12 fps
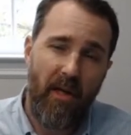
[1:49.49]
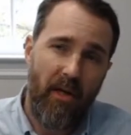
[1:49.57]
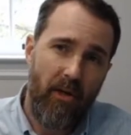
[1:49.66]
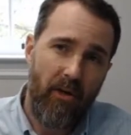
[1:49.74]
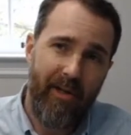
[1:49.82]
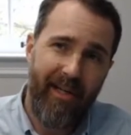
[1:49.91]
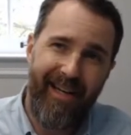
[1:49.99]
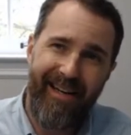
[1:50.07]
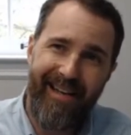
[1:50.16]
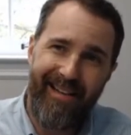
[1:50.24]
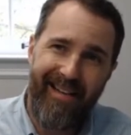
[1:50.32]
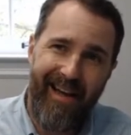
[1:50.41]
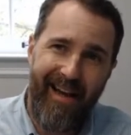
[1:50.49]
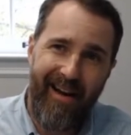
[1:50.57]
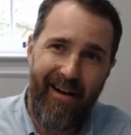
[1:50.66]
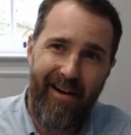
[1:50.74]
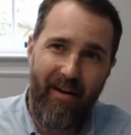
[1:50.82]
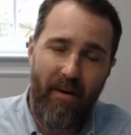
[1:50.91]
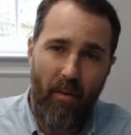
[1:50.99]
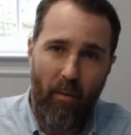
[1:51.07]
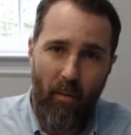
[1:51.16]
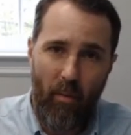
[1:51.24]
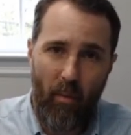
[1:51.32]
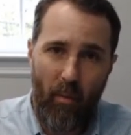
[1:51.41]
You're getting the air
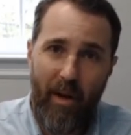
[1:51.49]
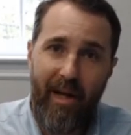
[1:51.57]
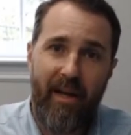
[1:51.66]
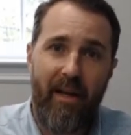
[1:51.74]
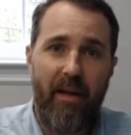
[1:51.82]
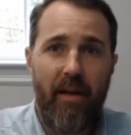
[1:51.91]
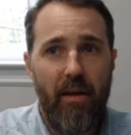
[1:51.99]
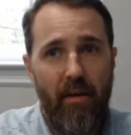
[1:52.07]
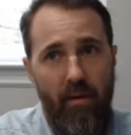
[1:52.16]
ready